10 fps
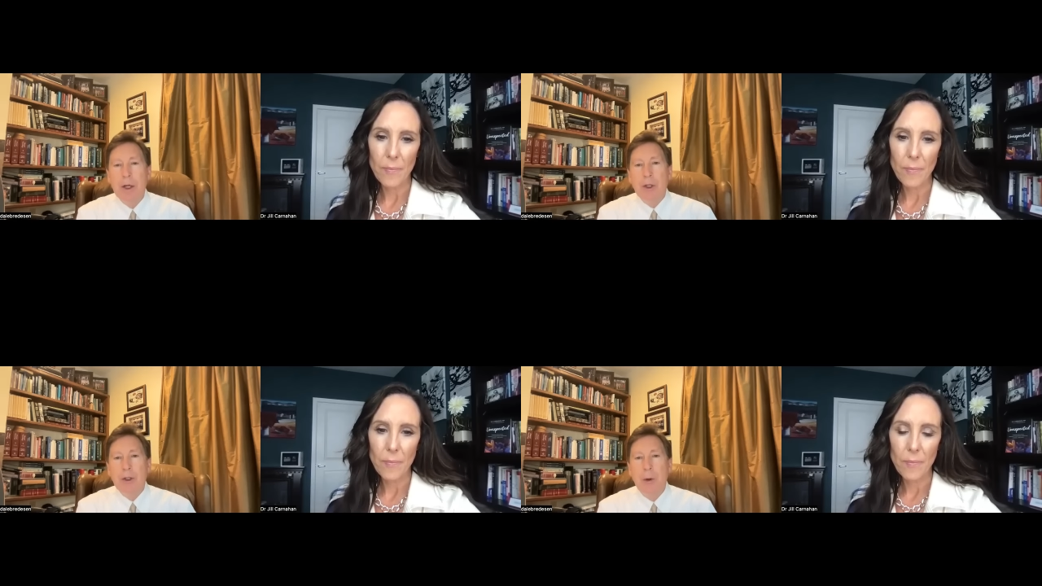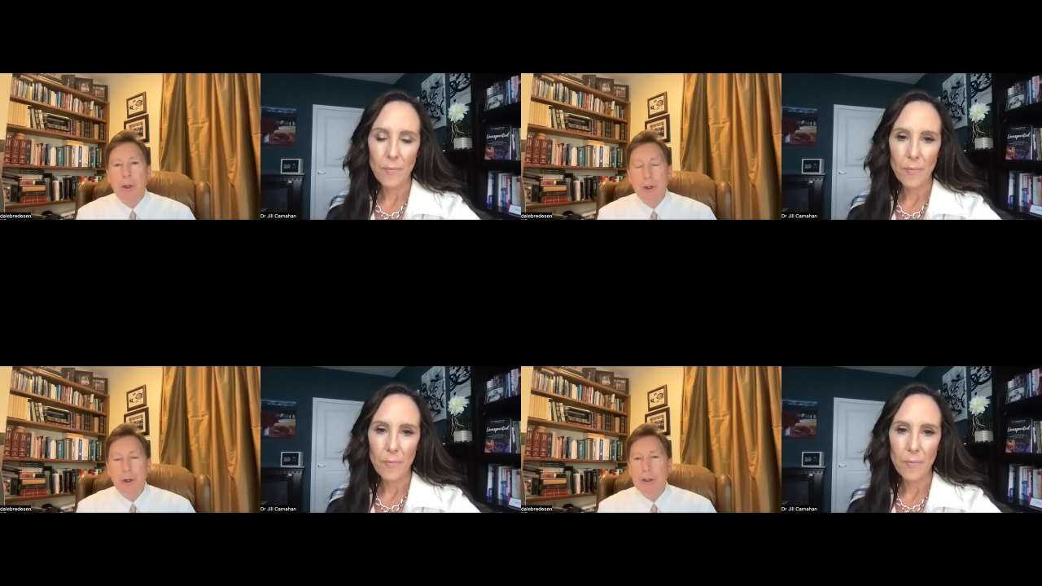Speaker 1: So it
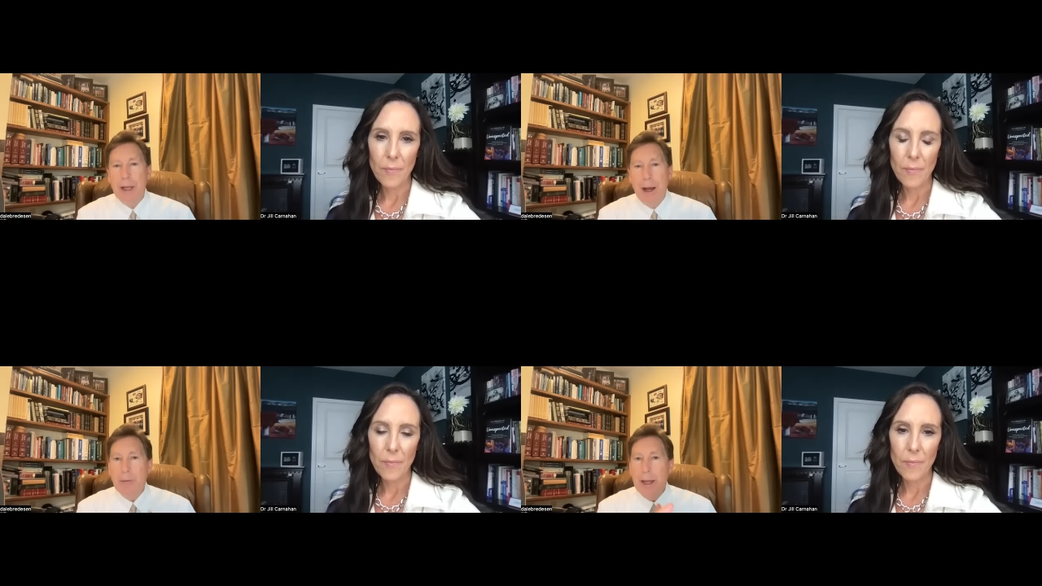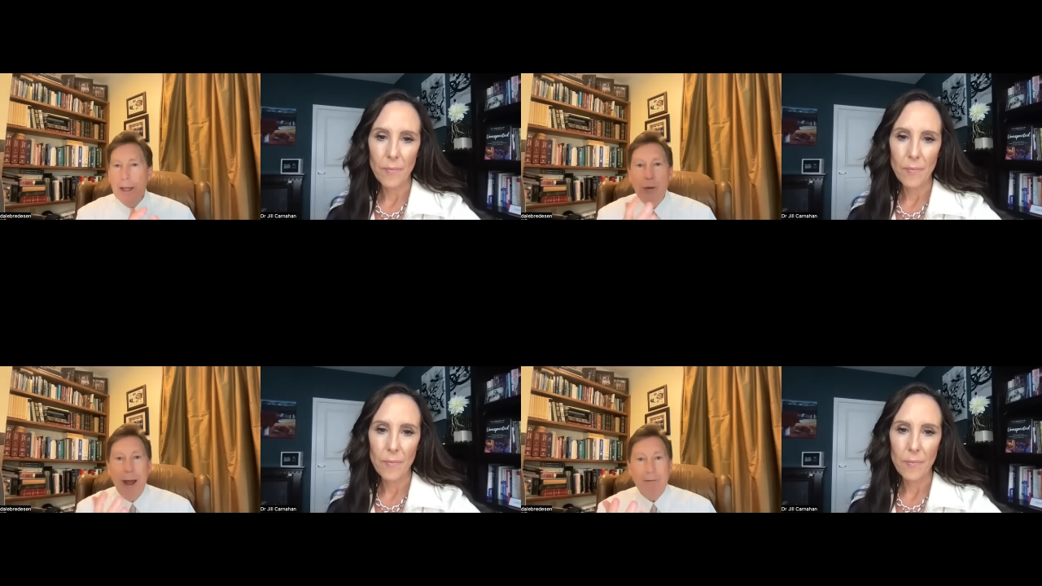turns out that
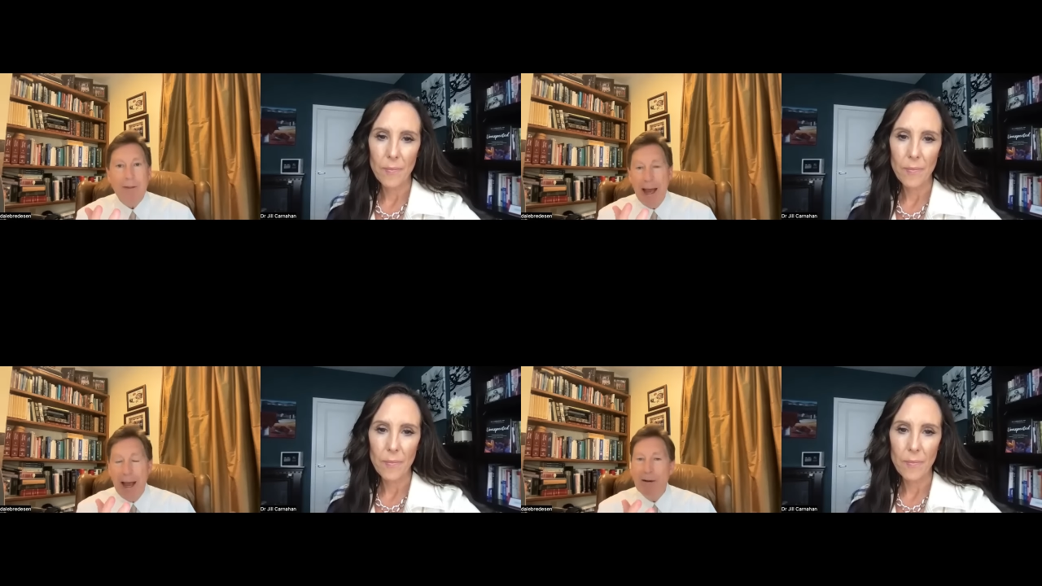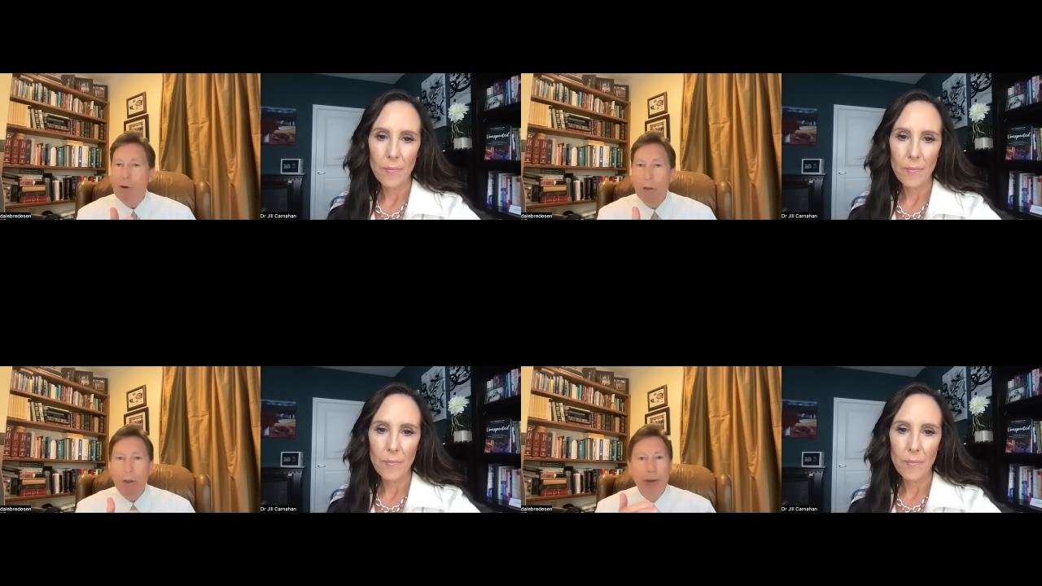you have to have
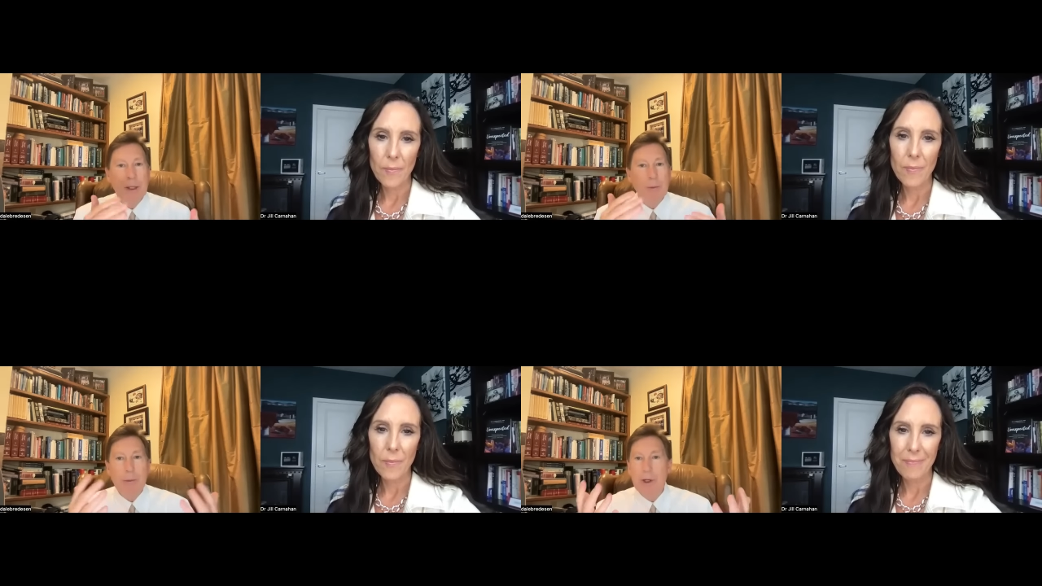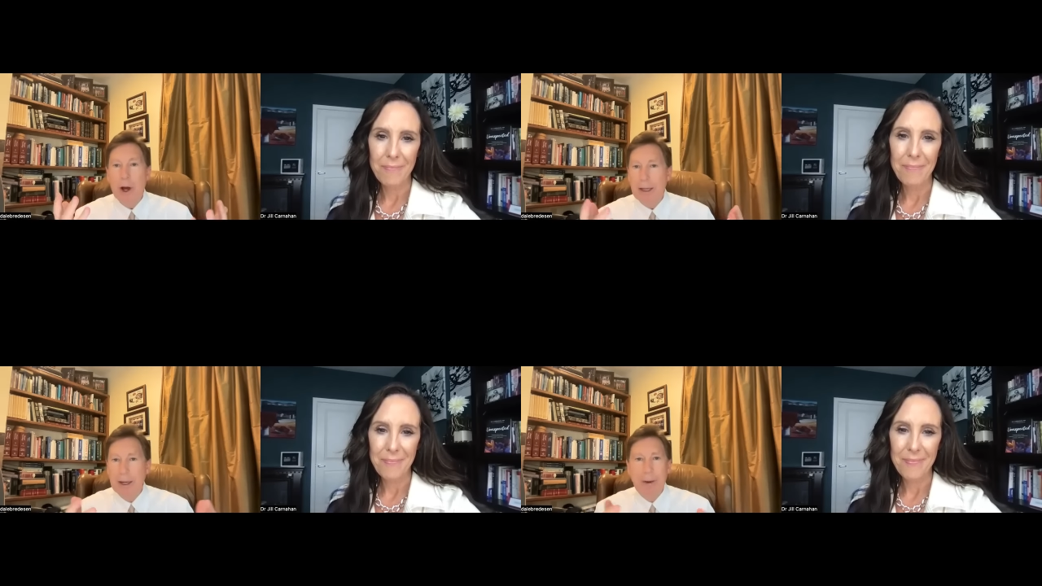all the things we've been
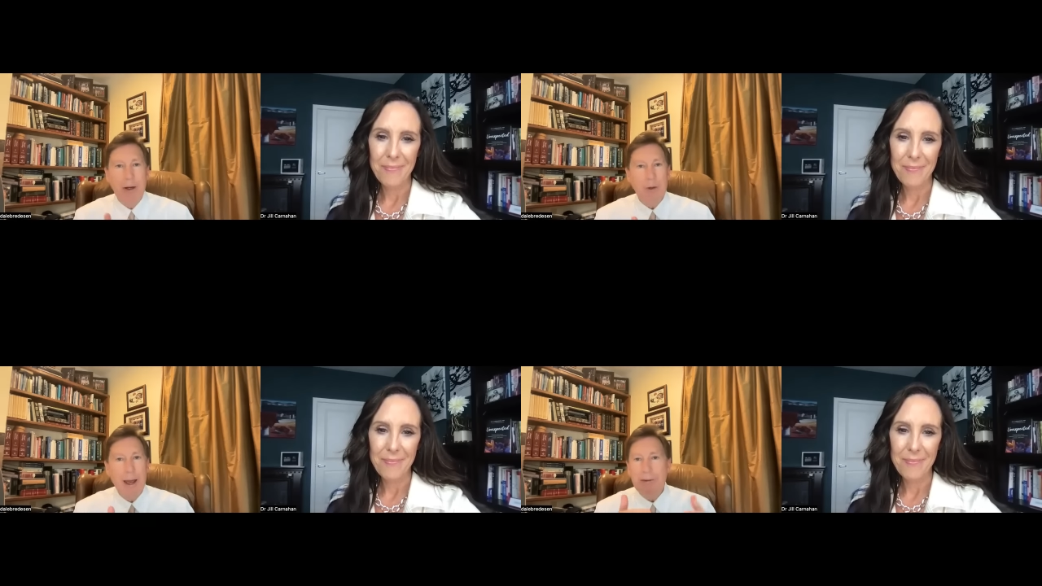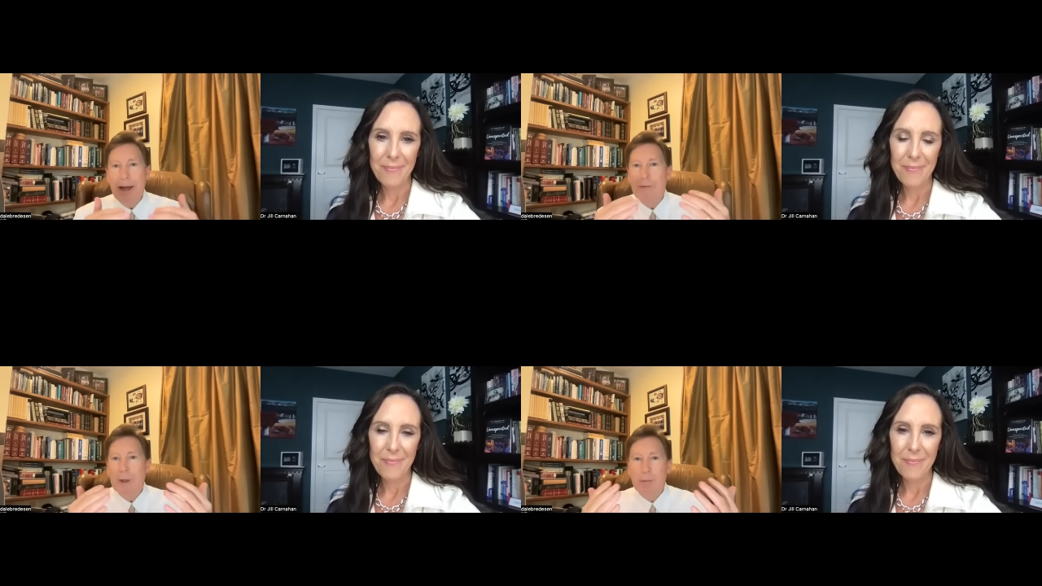talking about. You have to
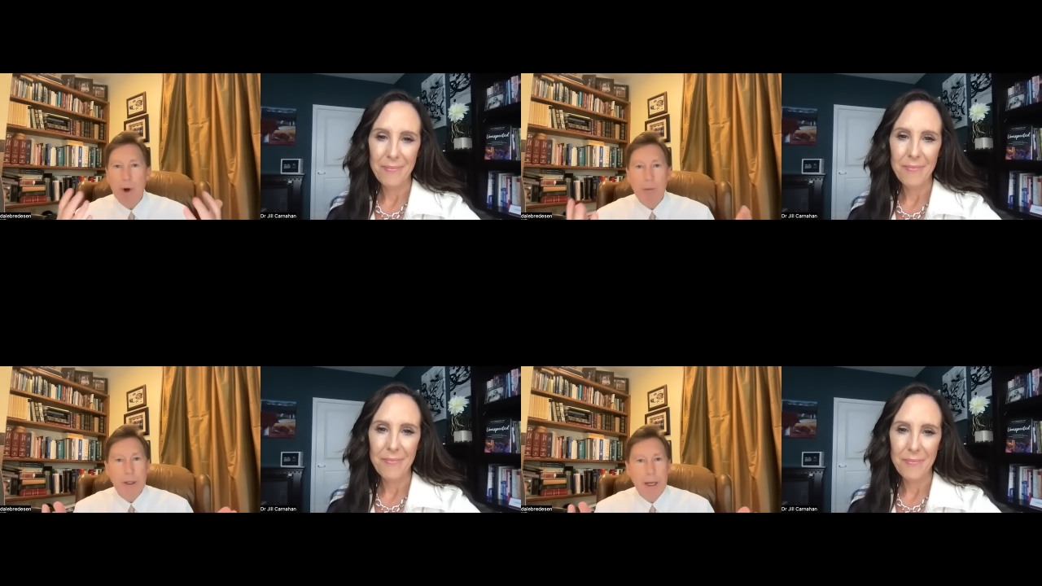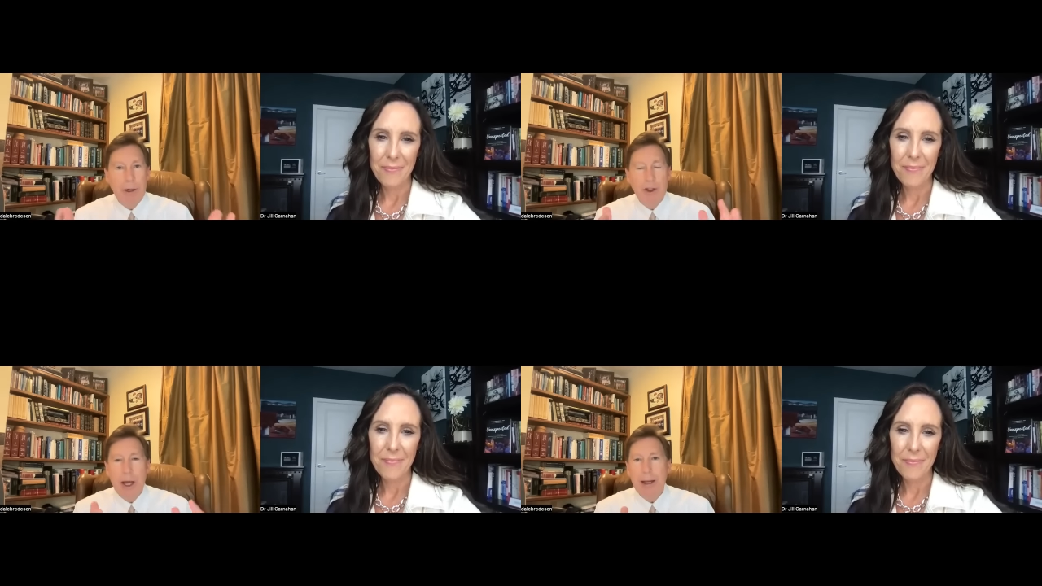have the appropriate
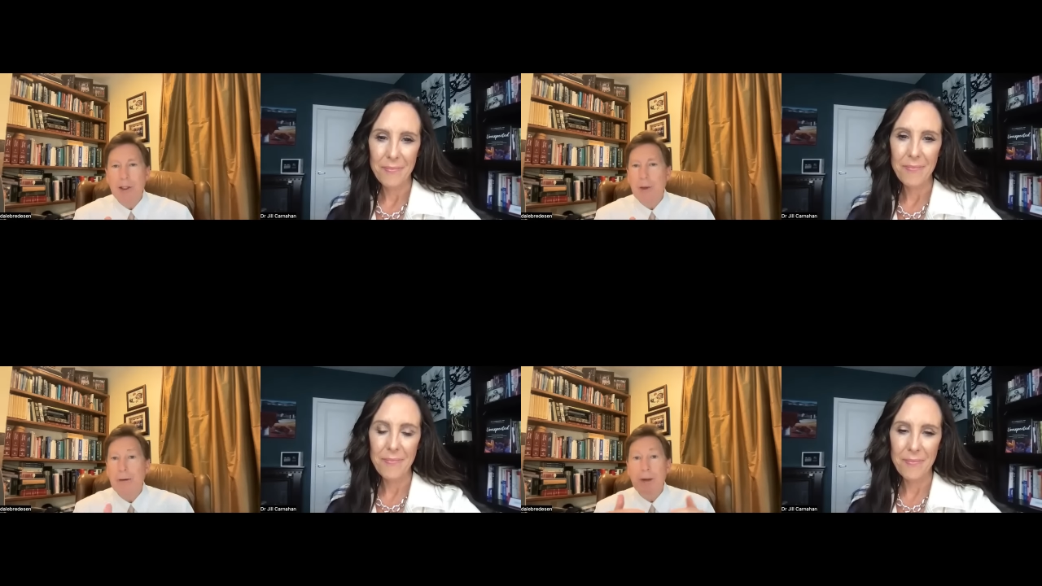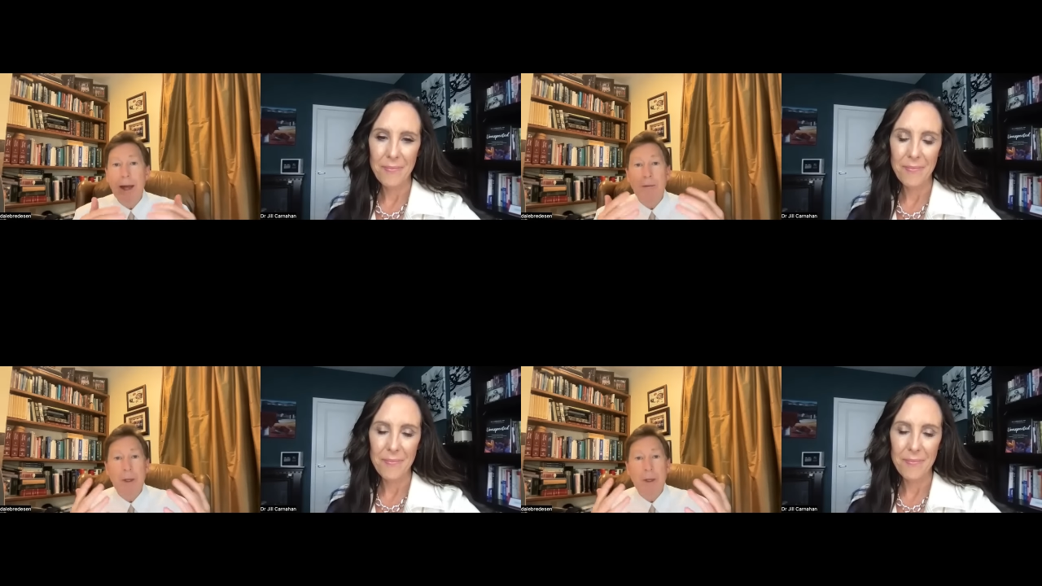energetics. You have to have the